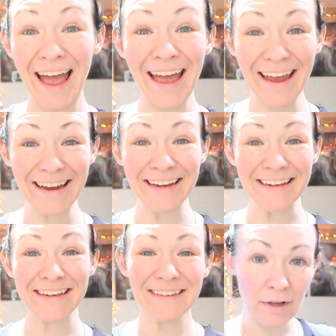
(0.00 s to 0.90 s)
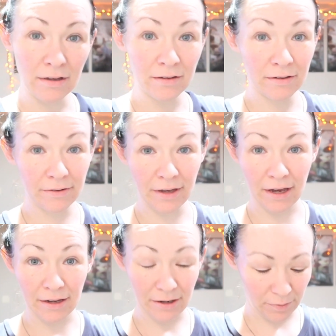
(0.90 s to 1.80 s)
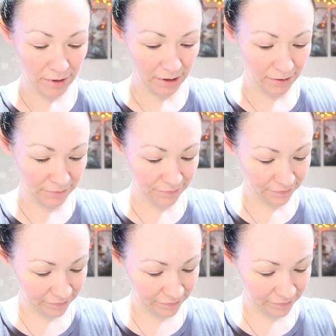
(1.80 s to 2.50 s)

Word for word: Hey! Okay, here we go.